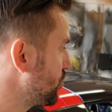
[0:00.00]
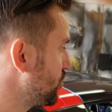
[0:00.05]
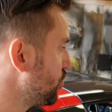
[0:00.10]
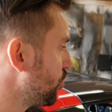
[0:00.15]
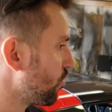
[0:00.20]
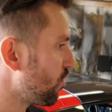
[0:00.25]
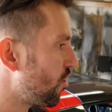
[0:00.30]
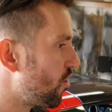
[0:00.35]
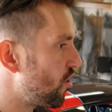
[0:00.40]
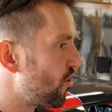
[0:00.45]

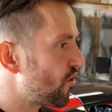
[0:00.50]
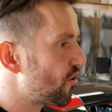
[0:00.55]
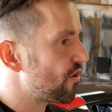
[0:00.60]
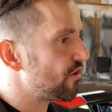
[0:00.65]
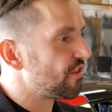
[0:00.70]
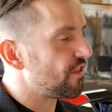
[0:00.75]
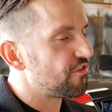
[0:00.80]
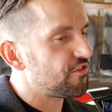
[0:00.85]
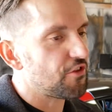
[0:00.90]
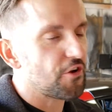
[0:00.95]
no longer
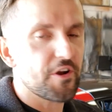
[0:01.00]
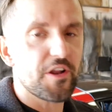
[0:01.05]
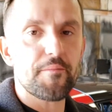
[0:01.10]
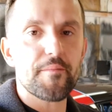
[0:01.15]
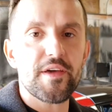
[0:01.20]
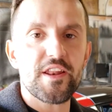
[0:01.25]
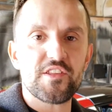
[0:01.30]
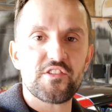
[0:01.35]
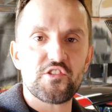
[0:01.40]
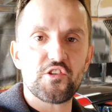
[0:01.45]
than 30
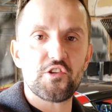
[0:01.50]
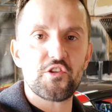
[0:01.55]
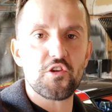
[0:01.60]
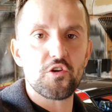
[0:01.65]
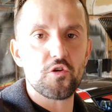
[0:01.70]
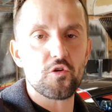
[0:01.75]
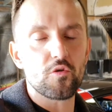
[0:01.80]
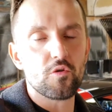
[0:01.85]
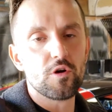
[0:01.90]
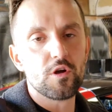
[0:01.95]
minutes to
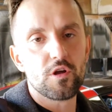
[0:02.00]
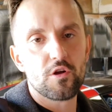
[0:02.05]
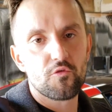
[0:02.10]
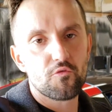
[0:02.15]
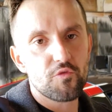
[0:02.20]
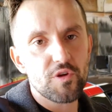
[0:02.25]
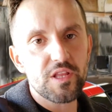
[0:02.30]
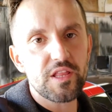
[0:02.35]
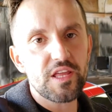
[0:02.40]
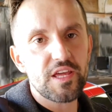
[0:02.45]
do.
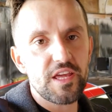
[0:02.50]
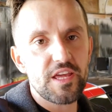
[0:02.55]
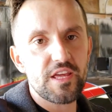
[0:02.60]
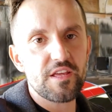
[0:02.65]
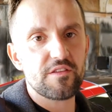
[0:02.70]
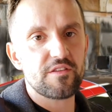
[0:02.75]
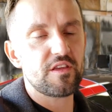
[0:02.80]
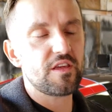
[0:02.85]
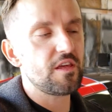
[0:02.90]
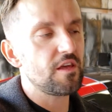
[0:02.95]
Really
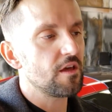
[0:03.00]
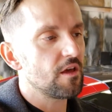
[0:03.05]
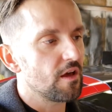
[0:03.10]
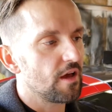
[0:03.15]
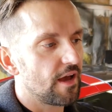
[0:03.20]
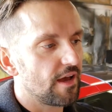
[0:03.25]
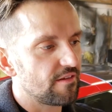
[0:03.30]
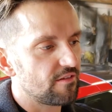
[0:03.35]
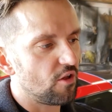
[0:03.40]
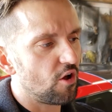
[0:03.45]
easy.
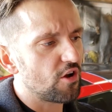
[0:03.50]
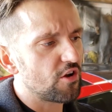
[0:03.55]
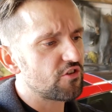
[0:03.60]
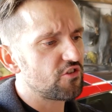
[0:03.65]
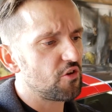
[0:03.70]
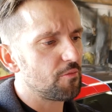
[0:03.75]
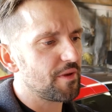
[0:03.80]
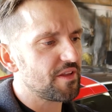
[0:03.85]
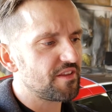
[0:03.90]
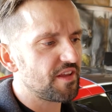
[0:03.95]
As long as
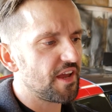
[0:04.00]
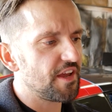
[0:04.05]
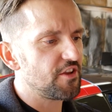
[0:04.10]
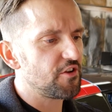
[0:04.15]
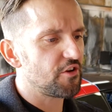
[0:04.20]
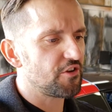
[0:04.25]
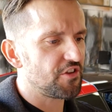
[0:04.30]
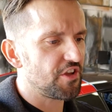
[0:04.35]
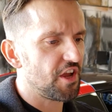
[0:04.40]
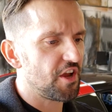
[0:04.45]
you maintain
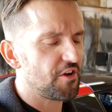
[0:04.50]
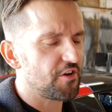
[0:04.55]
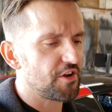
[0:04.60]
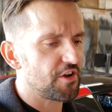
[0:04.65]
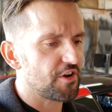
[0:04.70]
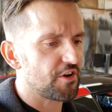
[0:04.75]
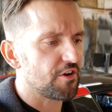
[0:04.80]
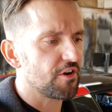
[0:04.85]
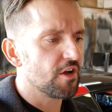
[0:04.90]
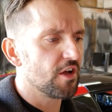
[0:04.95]
your
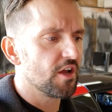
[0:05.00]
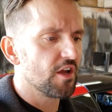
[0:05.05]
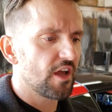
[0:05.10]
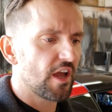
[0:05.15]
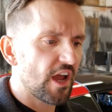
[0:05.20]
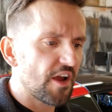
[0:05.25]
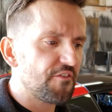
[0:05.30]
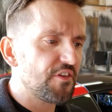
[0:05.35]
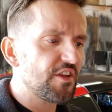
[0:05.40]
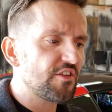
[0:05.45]
interior
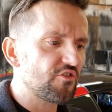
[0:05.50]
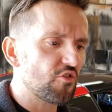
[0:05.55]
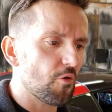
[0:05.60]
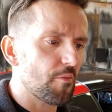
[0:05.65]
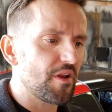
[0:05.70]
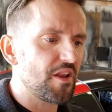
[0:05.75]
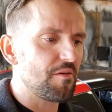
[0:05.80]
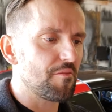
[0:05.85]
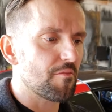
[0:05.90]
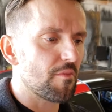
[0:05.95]
every so
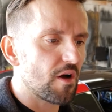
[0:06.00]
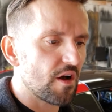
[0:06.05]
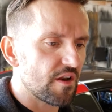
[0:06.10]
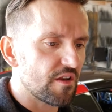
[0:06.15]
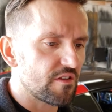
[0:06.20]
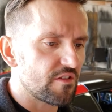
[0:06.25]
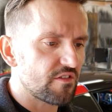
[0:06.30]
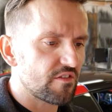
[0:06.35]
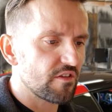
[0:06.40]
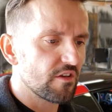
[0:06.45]
many
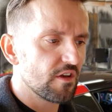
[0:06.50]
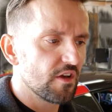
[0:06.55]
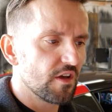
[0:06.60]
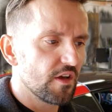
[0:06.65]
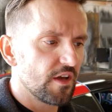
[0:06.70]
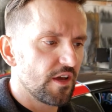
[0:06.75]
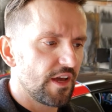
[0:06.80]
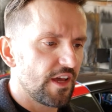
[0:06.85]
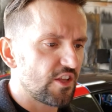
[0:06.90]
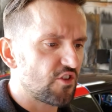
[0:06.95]
months,
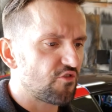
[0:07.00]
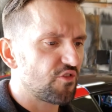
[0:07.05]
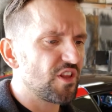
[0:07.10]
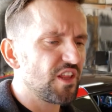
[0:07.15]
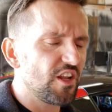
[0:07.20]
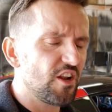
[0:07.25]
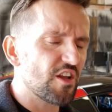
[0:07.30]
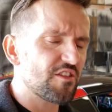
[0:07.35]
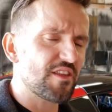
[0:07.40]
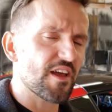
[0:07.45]
it's
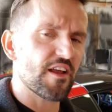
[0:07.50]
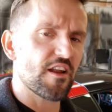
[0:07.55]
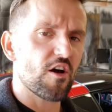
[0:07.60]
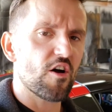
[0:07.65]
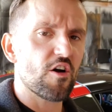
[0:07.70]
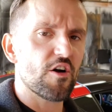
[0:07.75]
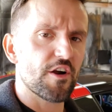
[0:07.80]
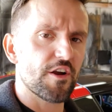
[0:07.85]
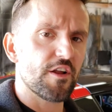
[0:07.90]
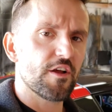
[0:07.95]
really not that
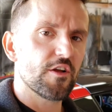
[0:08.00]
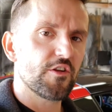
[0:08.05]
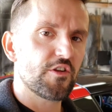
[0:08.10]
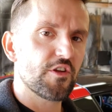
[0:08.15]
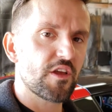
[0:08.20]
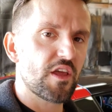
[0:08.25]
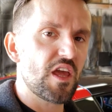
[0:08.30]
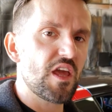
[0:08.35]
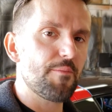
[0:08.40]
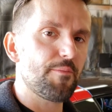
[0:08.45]
hard to
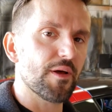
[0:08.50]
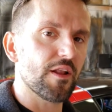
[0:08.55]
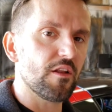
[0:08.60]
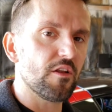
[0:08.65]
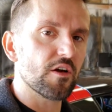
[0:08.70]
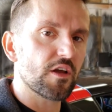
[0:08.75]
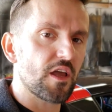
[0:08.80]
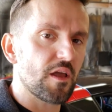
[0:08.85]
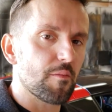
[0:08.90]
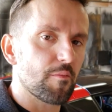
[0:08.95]
keep it
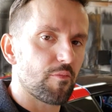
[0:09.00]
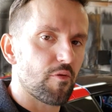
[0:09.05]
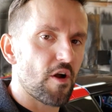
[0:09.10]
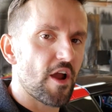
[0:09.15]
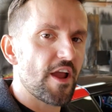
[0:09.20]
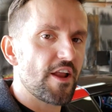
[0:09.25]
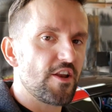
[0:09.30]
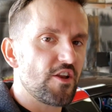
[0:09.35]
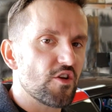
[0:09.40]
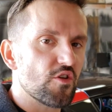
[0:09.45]
looking
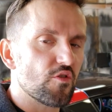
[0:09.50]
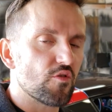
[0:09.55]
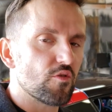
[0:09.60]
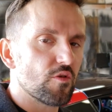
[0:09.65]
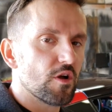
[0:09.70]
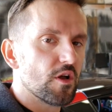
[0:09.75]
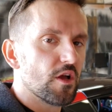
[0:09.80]
brand new